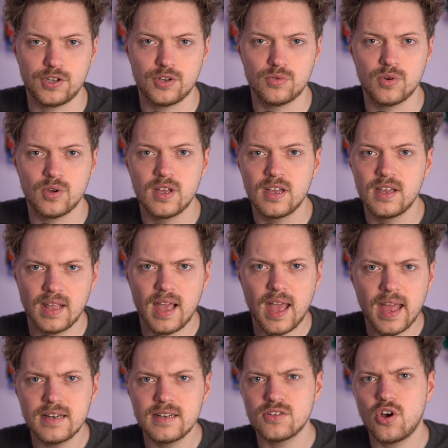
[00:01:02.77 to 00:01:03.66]
you.
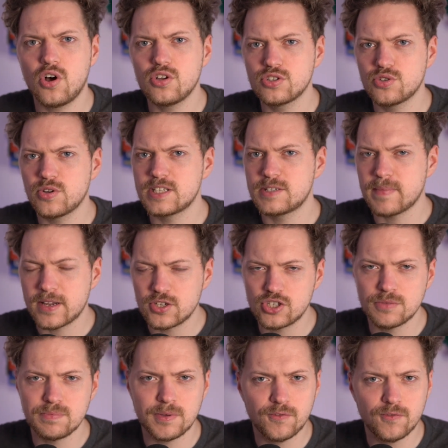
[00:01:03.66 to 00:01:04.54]
And also, as
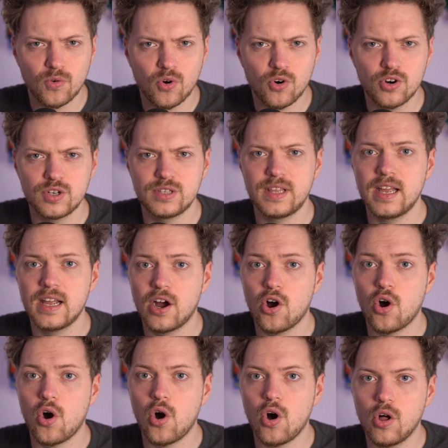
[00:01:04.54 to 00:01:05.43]
mentioned before, they
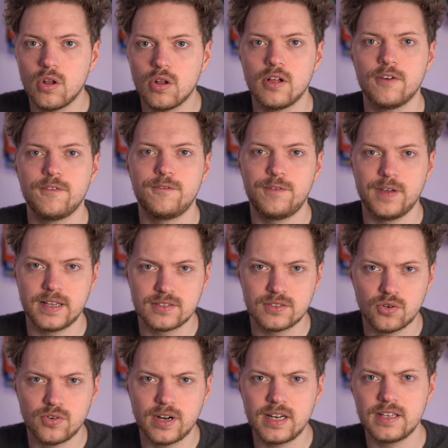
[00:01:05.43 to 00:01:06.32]
are all fixed
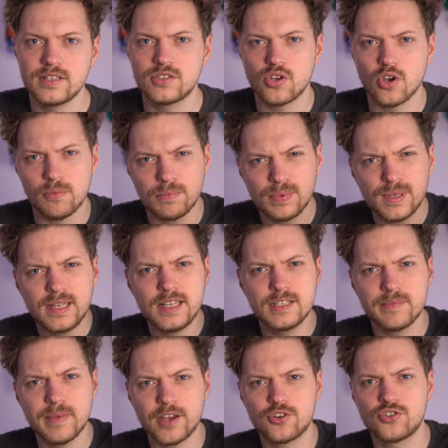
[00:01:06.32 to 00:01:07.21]
already, so
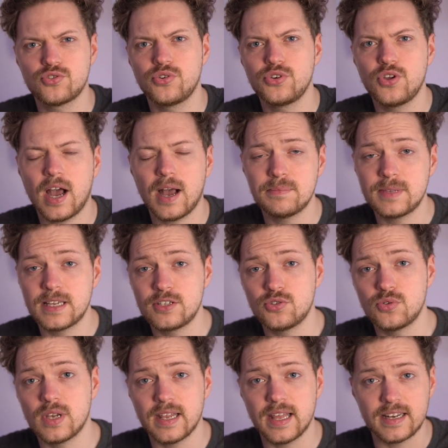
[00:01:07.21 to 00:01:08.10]
please make sure you update
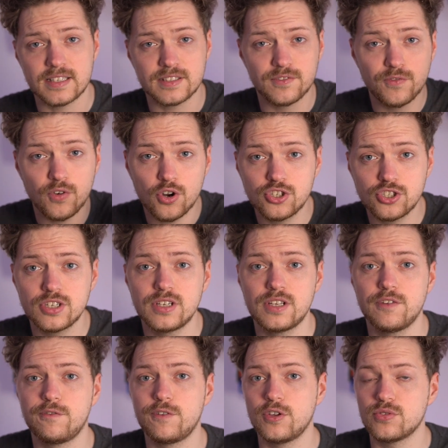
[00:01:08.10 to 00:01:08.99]
to the latest version
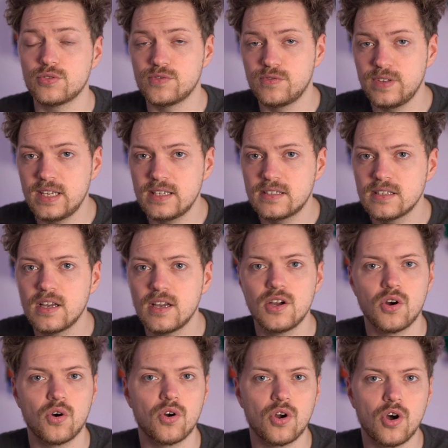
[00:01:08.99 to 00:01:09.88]
if you use Vite,
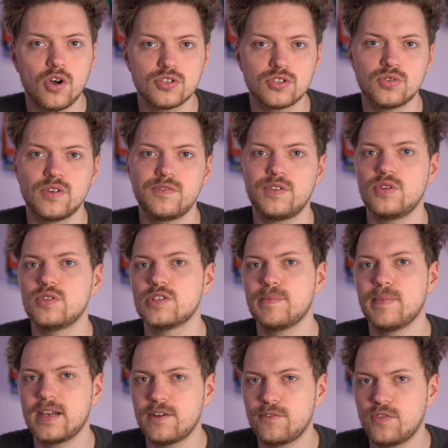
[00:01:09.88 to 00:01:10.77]
or also if you use a
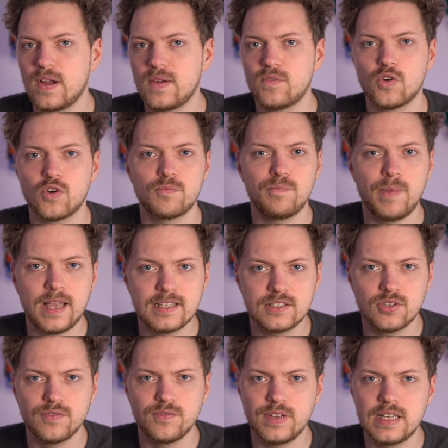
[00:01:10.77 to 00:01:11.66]
meta framework
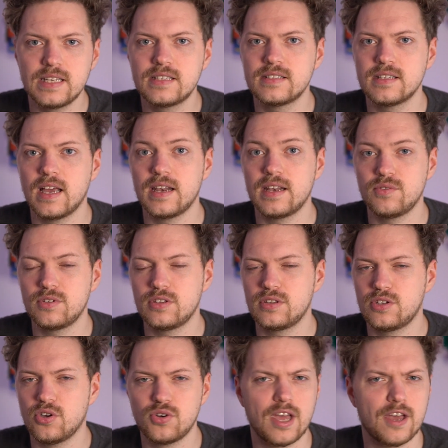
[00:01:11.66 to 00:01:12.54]
based on Vite and
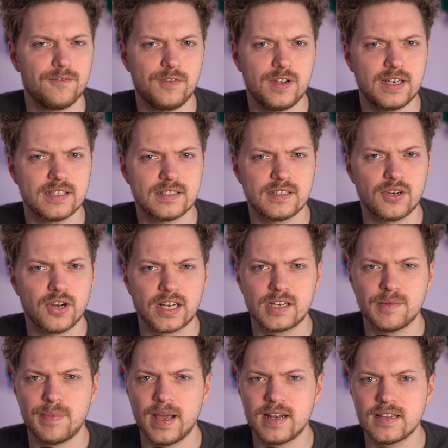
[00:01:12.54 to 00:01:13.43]
don't have Vite as a direct
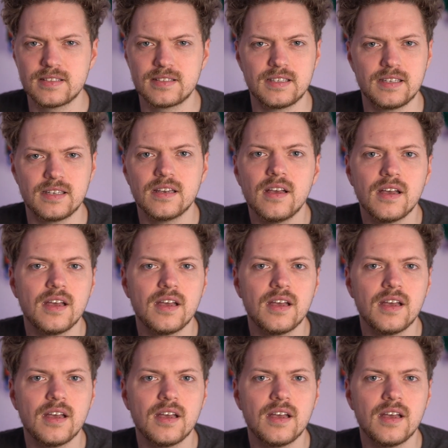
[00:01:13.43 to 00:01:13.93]
dependency,